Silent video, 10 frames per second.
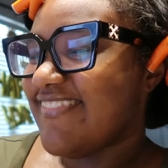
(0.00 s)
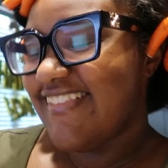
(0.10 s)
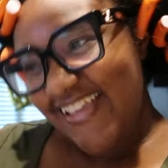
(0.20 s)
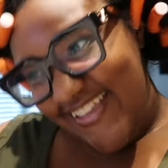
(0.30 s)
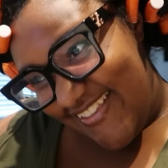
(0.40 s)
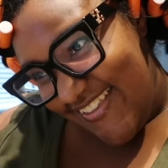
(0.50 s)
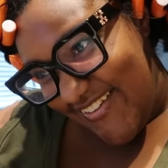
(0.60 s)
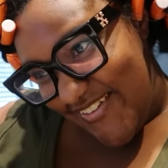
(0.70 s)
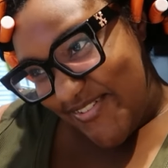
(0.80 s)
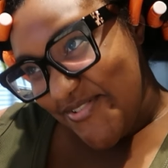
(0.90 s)
Thank
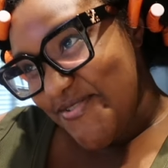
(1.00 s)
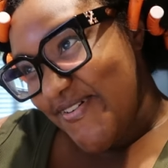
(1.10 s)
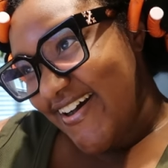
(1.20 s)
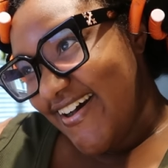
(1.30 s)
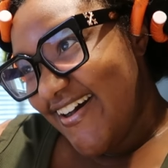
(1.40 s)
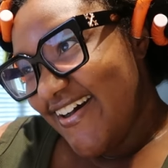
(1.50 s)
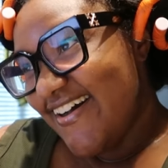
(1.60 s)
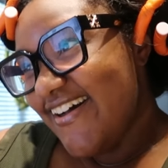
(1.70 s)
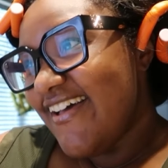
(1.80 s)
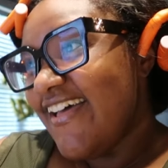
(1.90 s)
you.
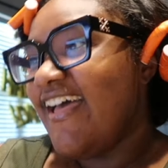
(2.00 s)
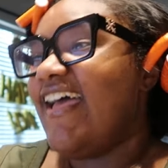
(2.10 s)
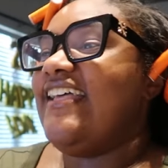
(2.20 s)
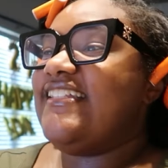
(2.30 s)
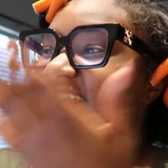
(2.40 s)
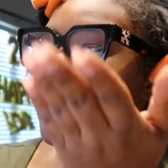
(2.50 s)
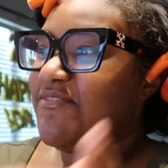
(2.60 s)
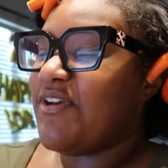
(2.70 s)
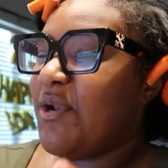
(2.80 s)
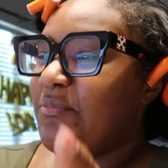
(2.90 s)
And
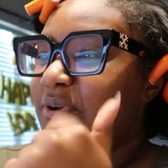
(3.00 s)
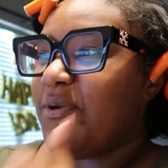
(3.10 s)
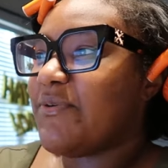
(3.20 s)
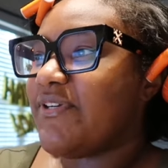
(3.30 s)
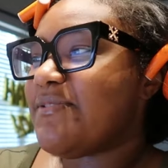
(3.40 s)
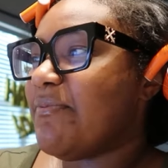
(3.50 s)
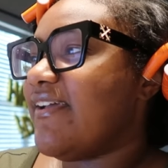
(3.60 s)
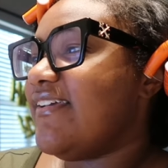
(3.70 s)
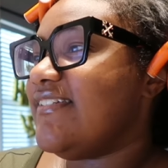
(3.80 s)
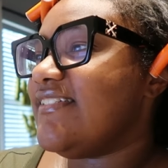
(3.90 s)
then we got a prayer request
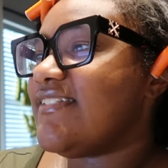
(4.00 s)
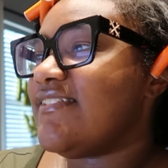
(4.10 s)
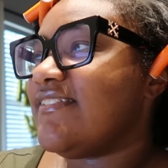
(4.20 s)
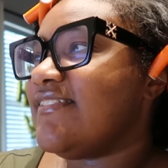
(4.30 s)
page.